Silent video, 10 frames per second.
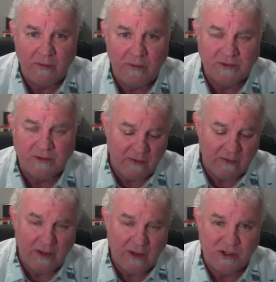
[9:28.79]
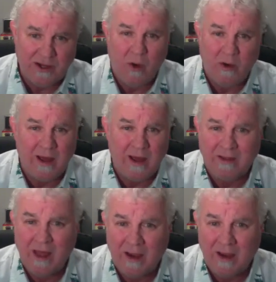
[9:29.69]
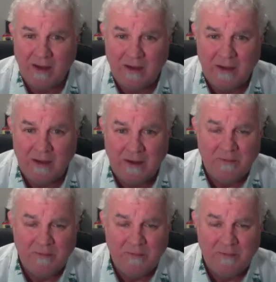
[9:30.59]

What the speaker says: So this is our way of being able to